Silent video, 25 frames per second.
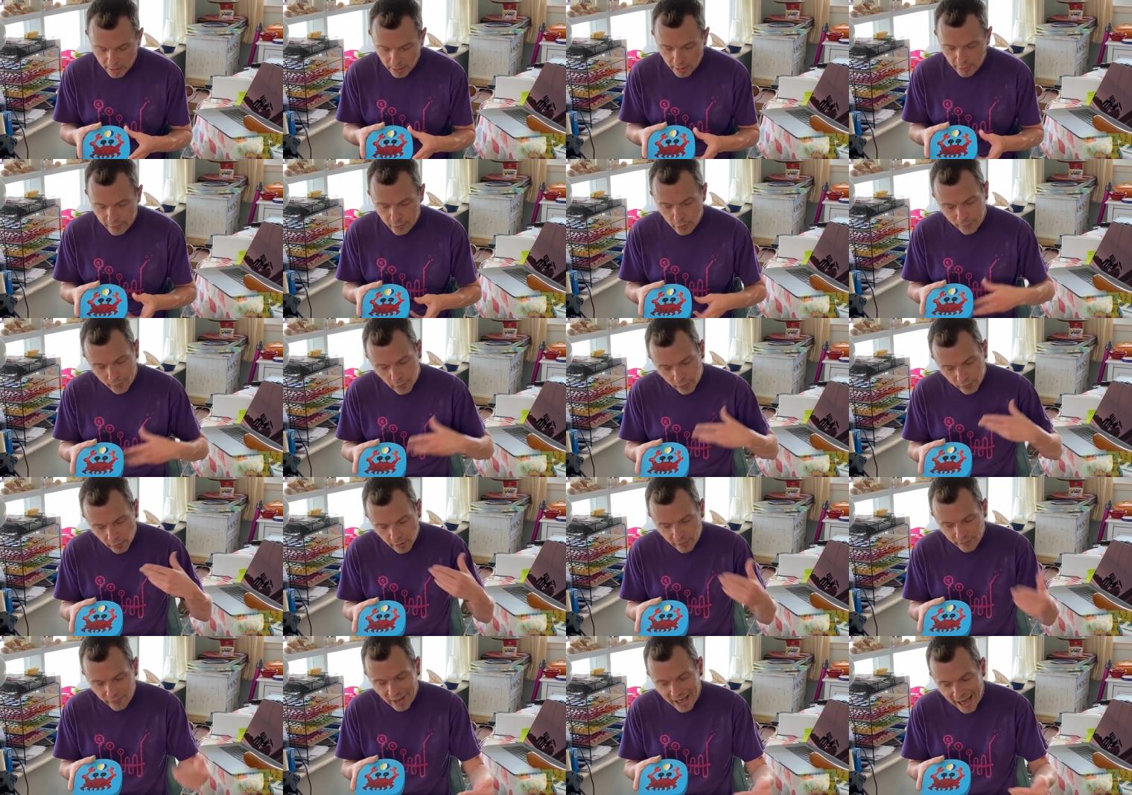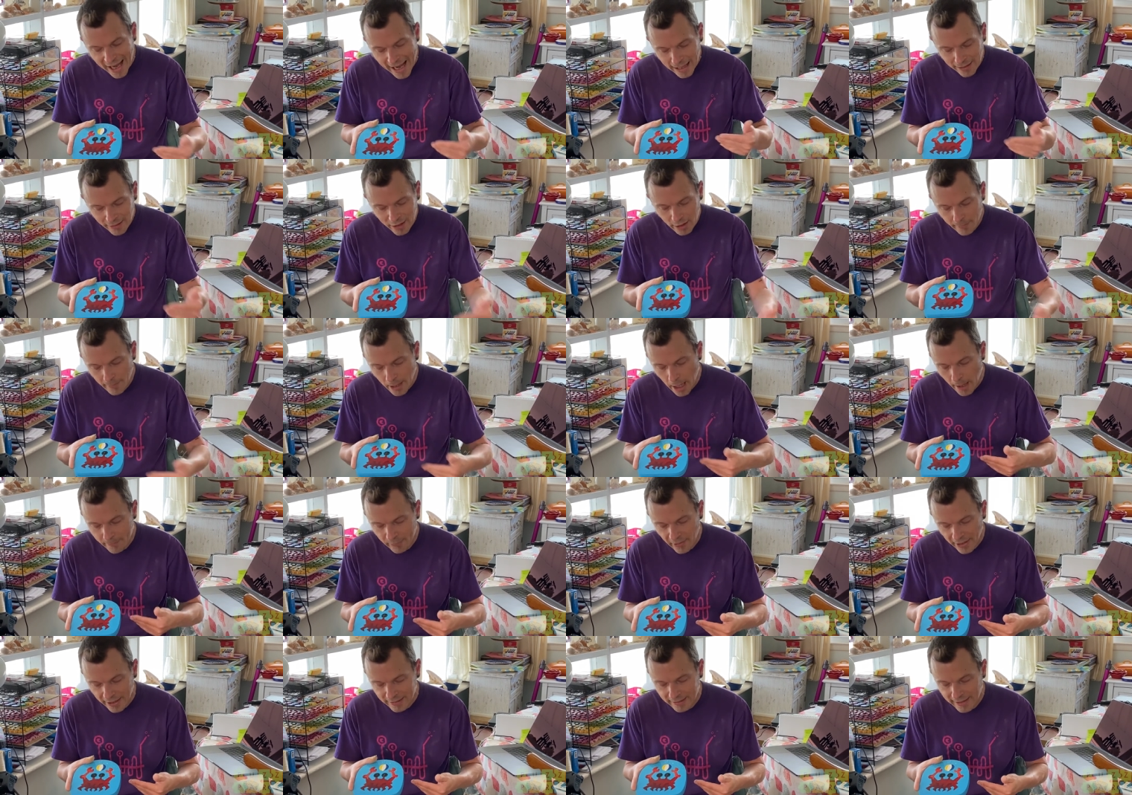So if you sort of gang them
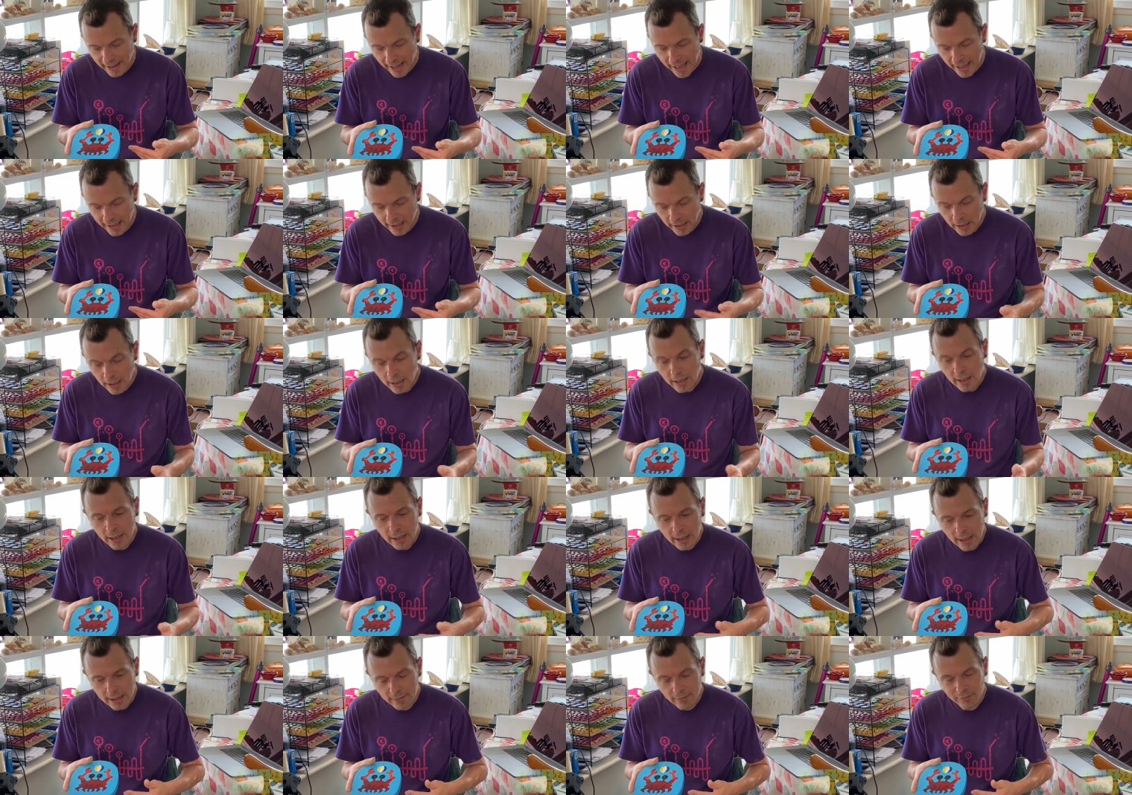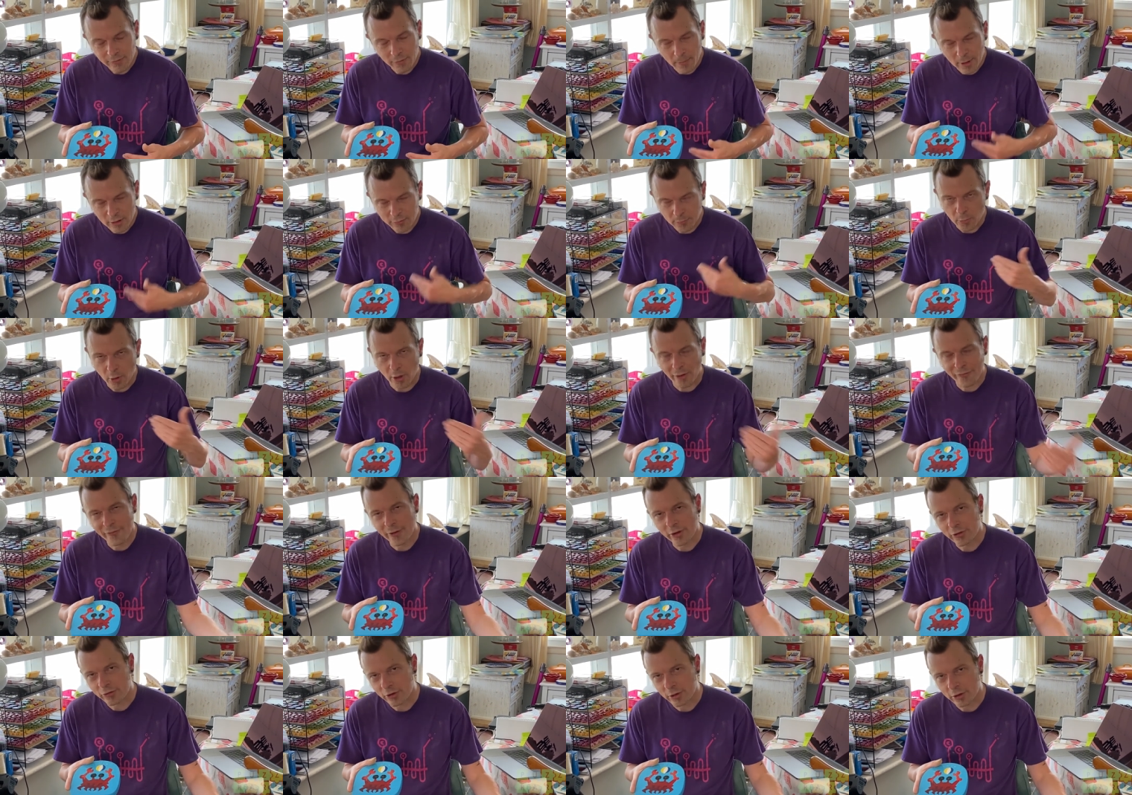up like that, it's a much more
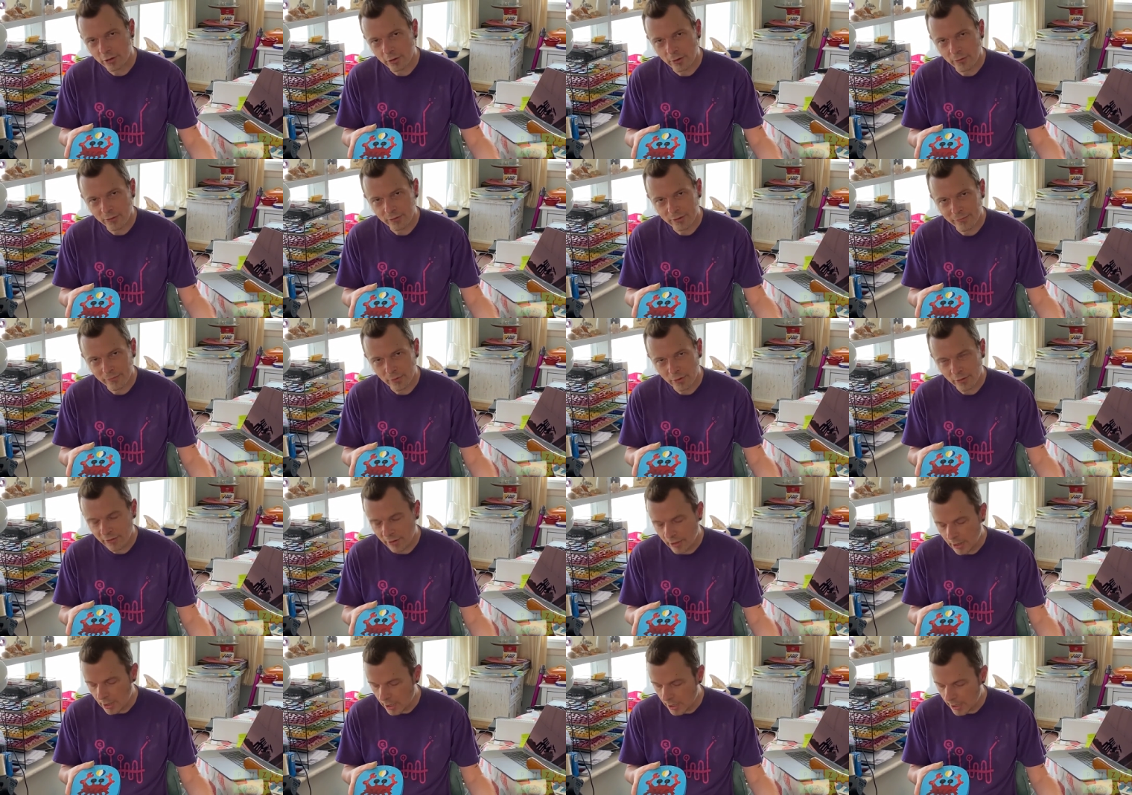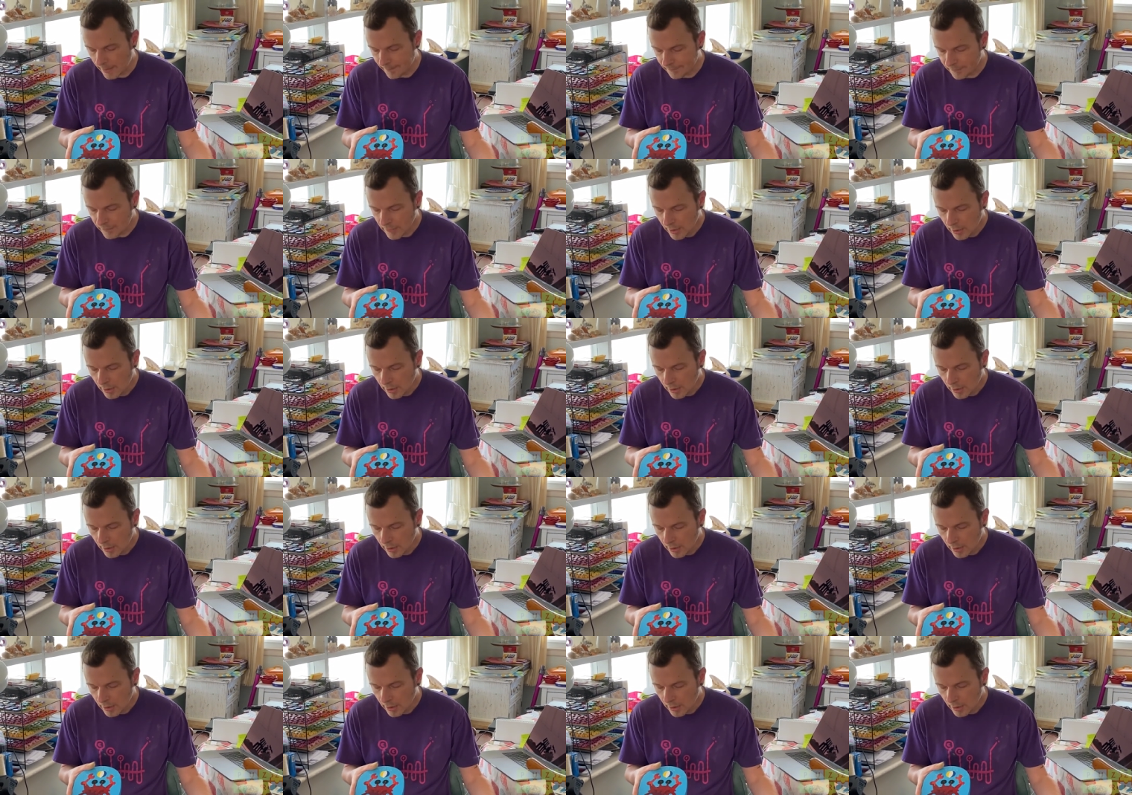efficient use of your time.